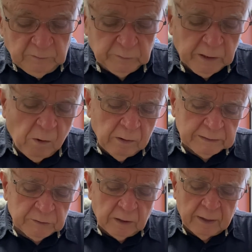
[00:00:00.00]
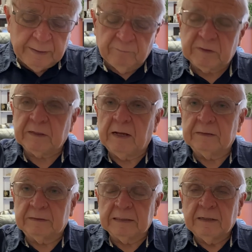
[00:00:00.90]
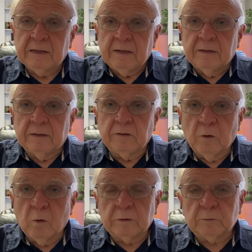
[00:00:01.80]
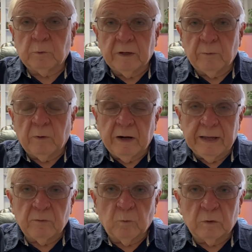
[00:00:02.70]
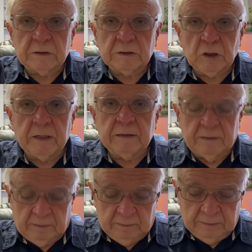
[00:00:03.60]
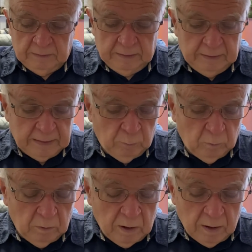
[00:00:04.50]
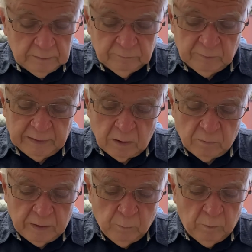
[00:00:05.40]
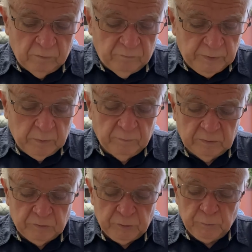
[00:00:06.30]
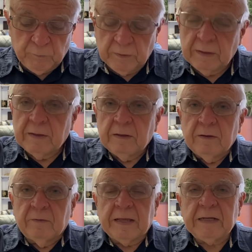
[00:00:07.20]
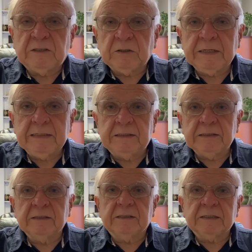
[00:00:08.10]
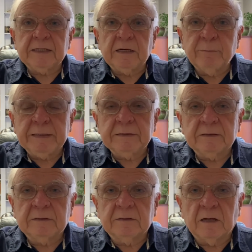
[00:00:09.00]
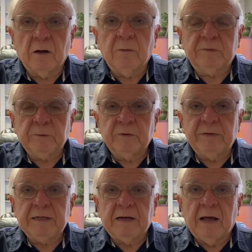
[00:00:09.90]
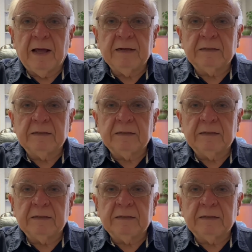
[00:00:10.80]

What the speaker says: Regardless, John emphasized that the doors where they were at were shut and they were locked because they were in fear of the Jews. They had seen Jesus' enemies come to him at night